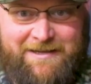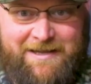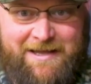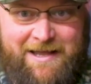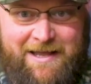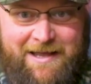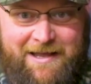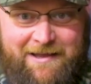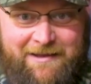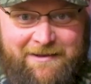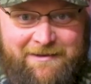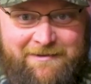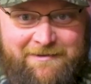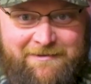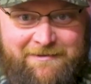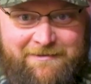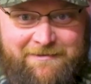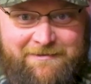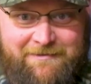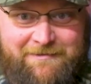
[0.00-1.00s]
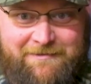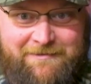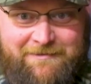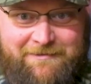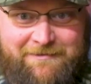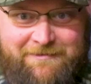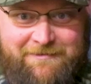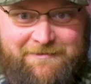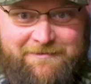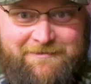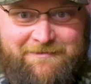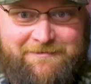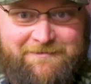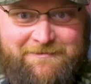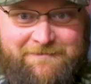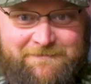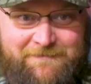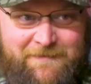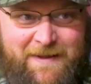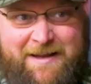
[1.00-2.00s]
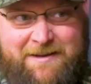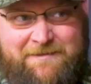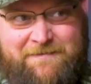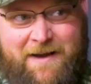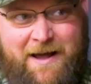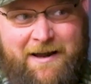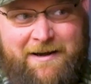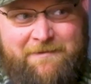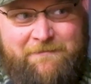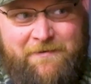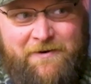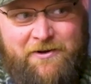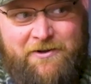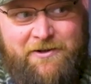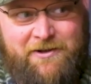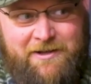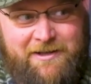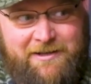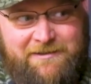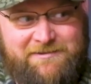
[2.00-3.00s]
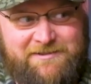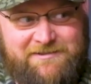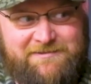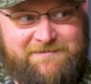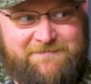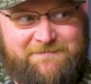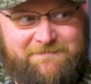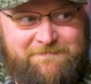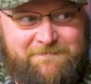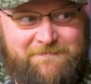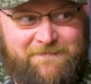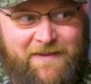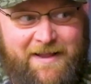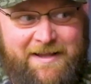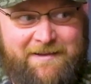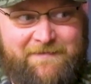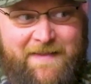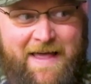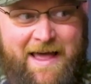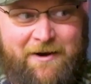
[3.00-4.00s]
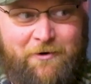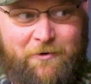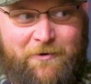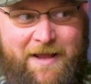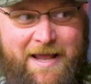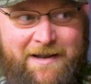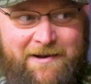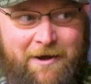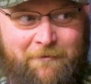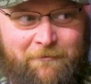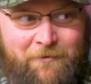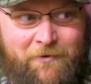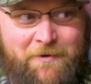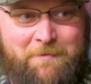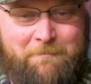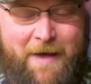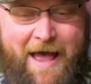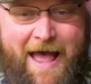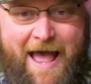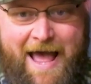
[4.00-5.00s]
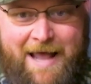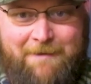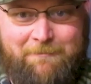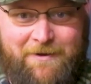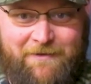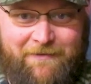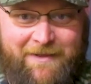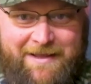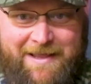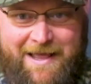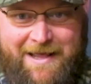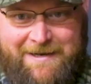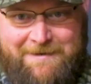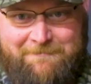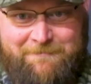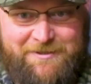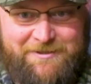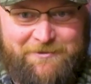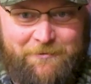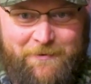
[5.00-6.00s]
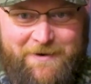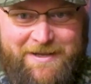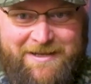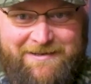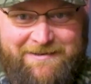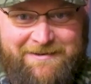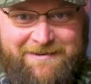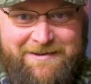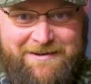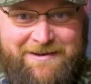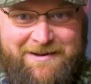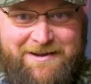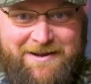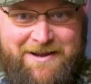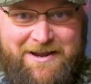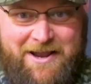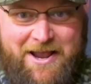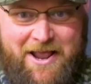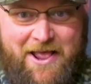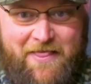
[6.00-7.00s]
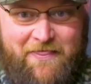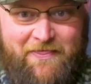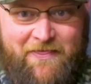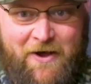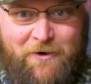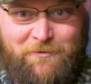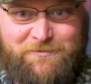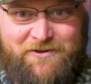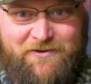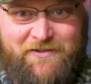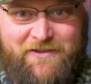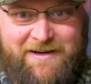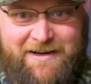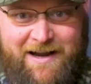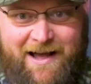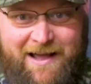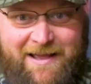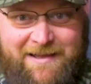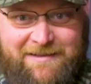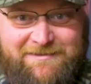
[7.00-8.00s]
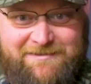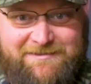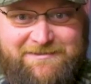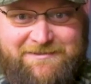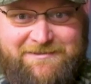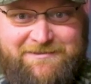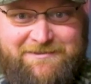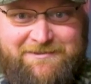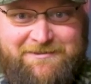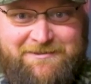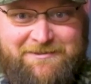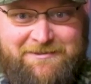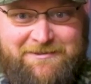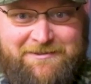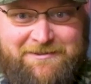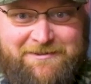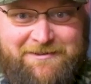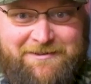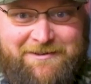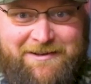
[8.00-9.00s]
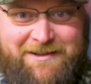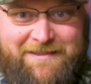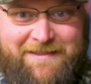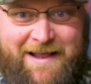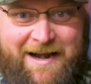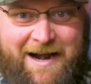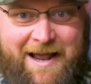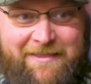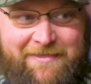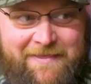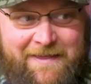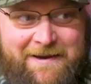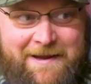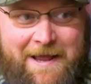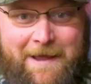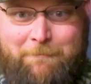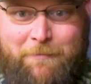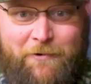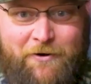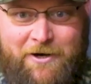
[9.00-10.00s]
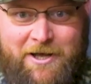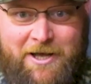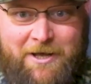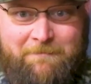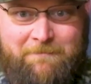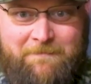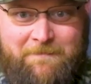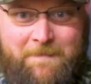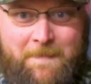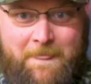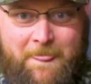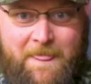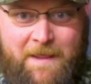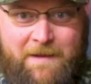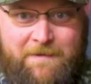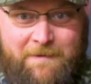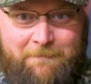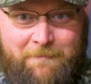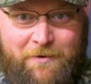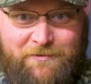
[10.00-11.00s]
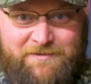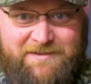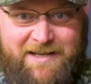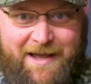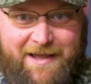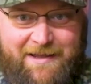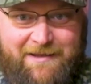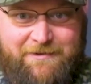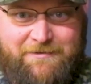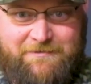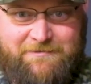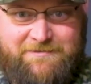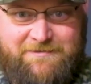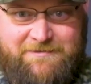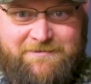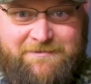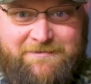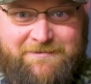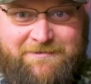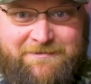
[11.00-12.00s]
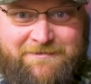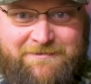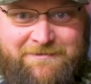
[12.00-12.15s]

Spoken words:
to like not even good, just like that okay, not really bad, but like that in between, those are the nights that I think I put up the most coyotes.